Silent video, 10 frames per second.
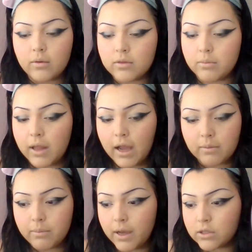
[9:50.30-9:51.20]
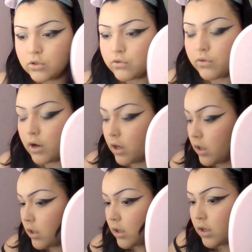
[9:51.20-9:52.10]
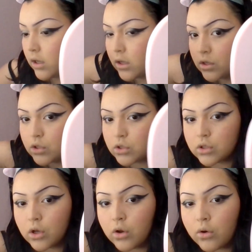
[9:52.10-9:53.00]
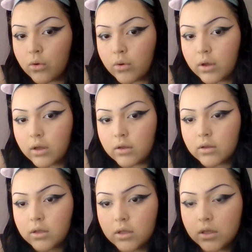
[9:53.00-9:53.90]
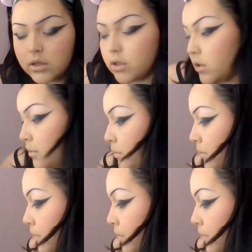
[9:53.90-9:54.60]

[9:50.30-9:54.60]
black back too far, so I'm